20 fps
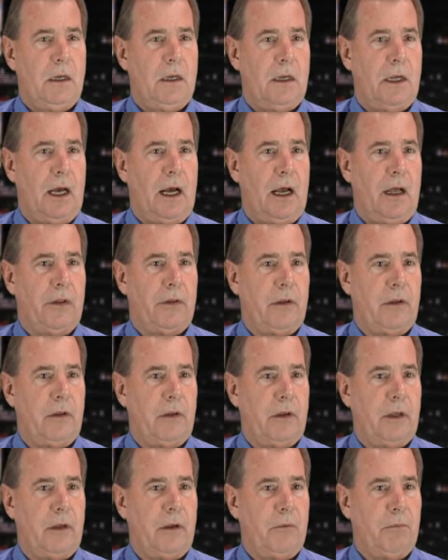Now,
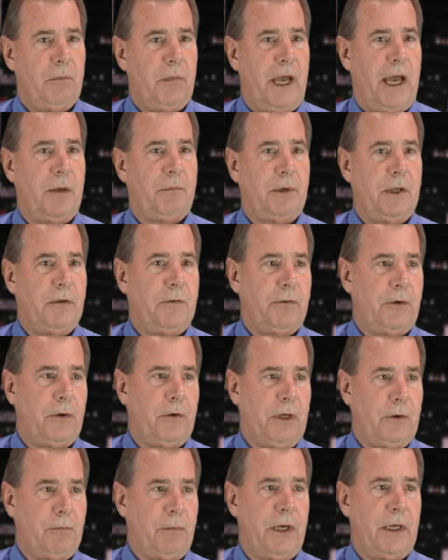
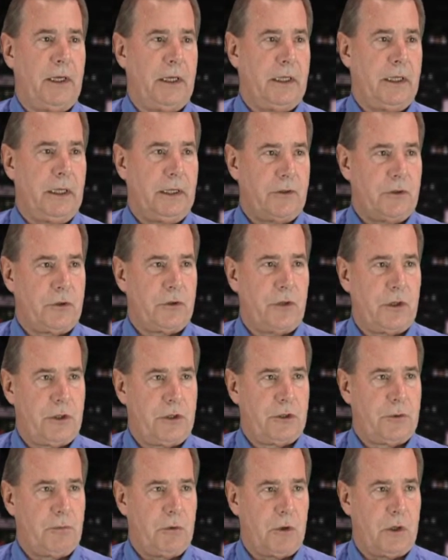MapInfo embedded in
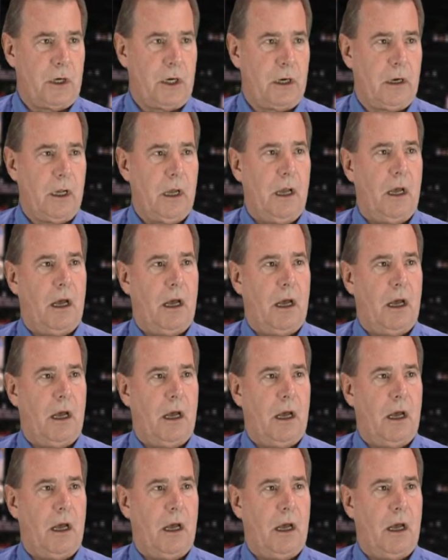CircSmart